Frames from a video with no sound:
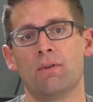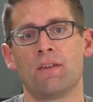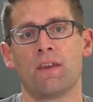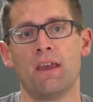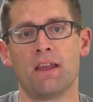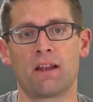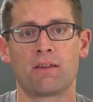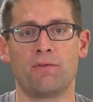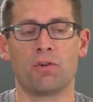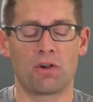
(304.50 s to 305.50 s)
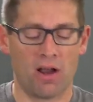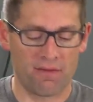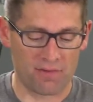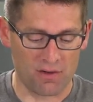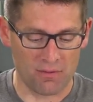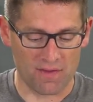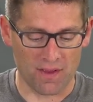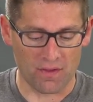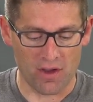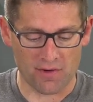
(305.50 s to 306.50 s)
with, and I can feel confident with
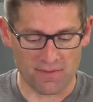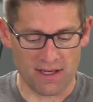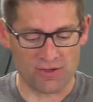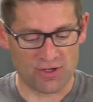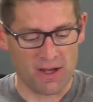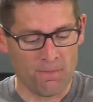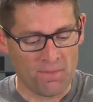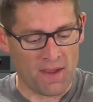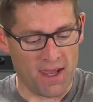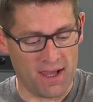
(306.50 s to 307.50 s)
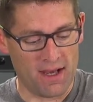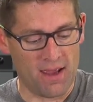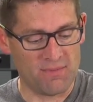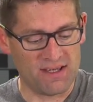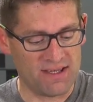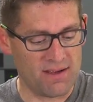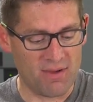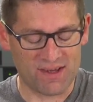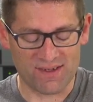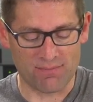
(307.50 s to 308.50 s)
at long range. And M D T
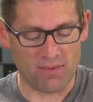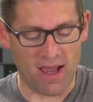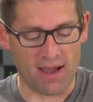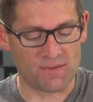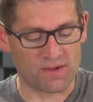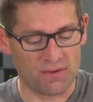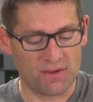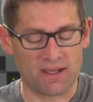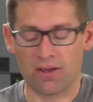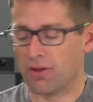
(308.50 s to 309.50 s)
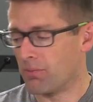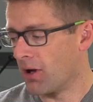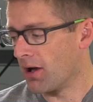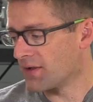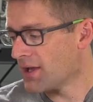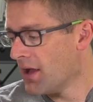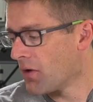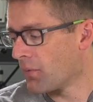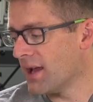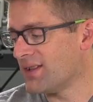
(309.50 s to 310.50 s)
makes some absolutely killer products.
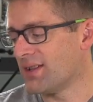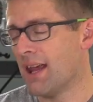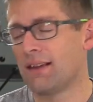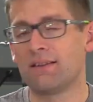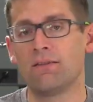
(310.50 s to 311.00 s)
Red Snake